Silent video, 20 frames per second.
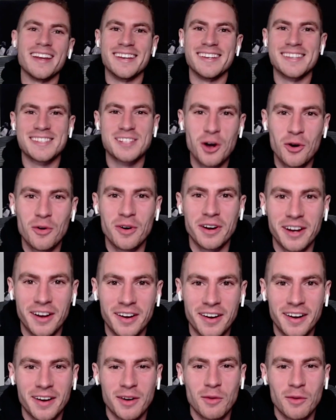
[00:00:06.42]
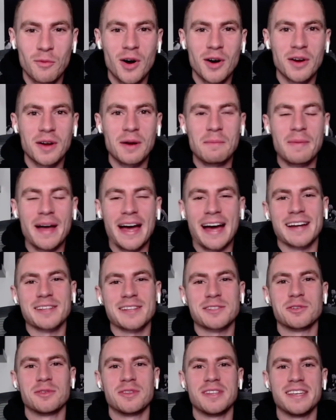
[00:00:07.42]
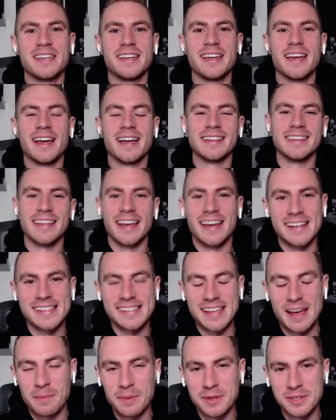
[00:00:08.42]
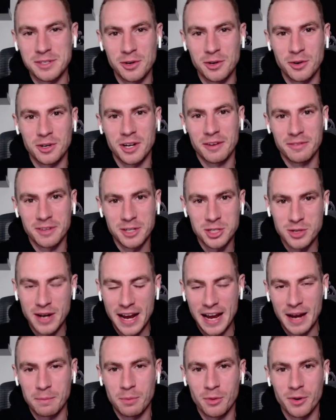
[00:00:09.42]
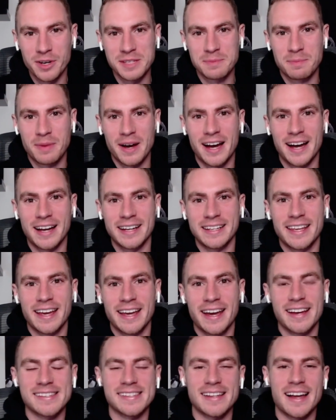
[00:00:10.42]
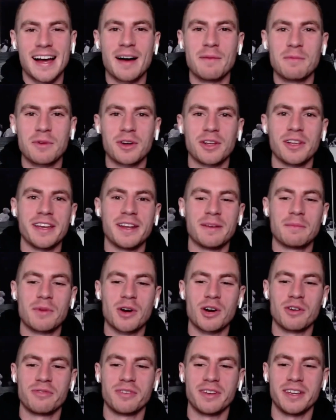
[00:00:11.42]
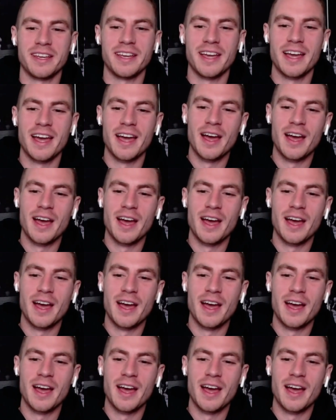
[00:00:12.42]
is going on? Welcome back to the latest episode of the Track Boys Podcast. I'm Clayton Murphy